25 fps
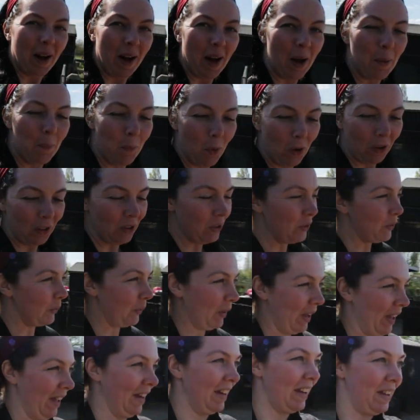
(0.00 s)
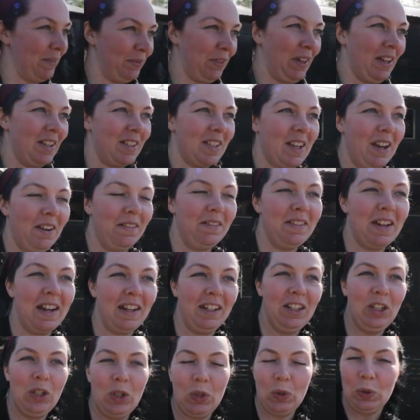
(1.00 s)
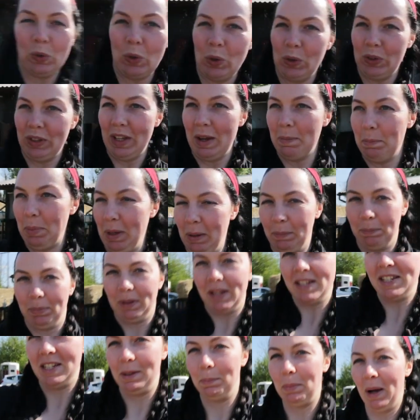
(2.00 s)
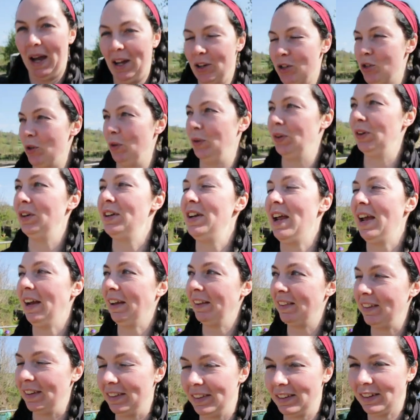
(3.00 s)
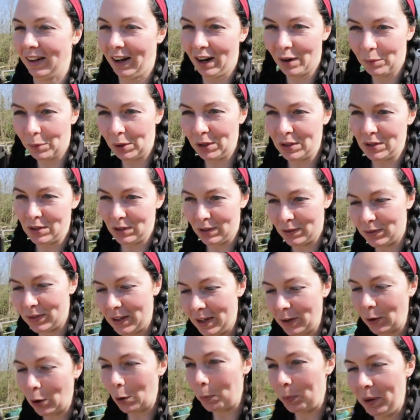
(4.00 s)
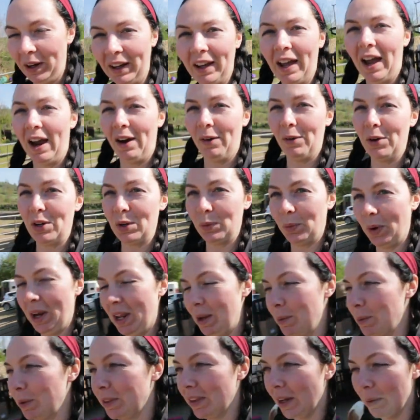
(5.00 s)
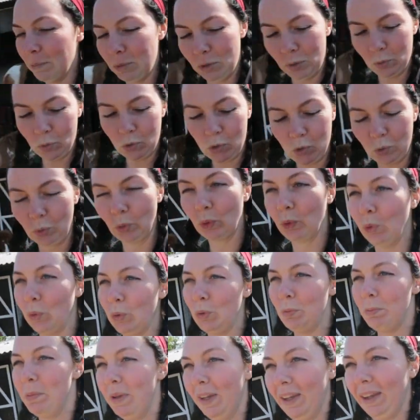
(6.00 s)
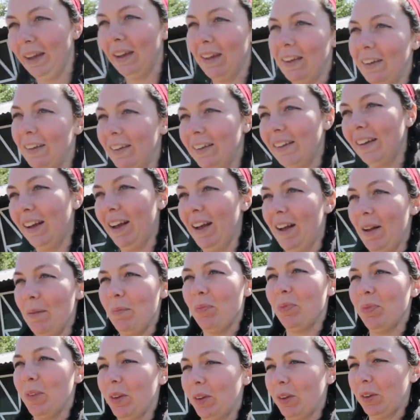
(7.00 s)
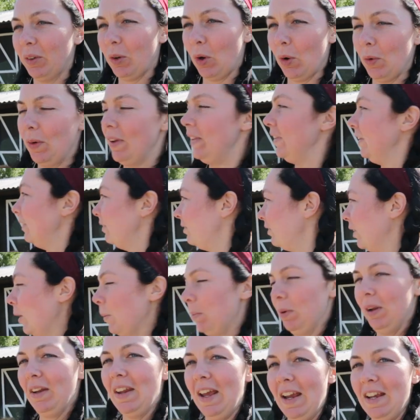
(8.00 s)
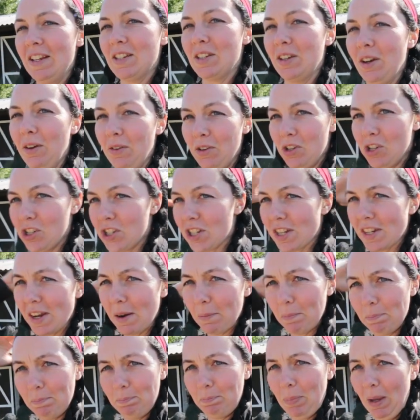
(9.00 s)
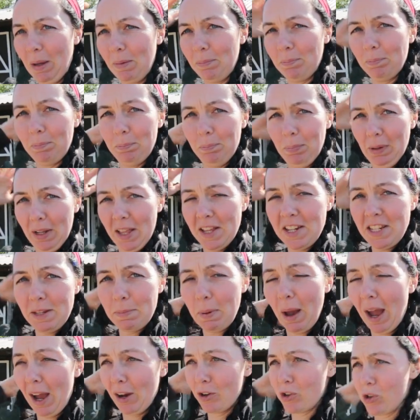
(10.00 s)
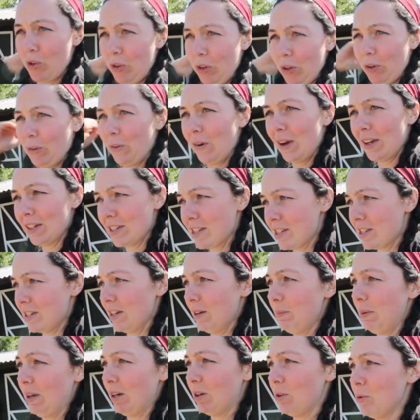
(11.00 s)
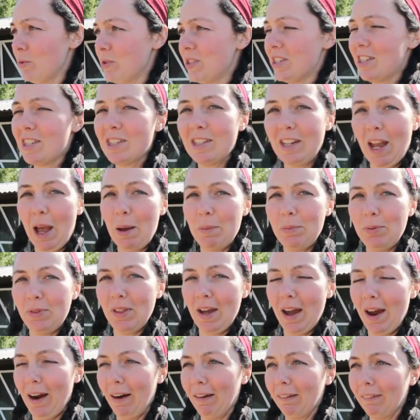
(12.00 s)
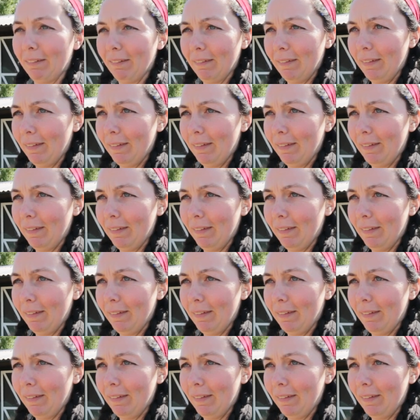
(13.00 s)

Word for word: I'm wondering if that's how Nelly New got that big bloody patch on her neck the other day. I wonder if they got a bit carried away with their mutual grooming. Got her in a couple of days ago and she just had a big bloody patch on her crest and a big old scab there.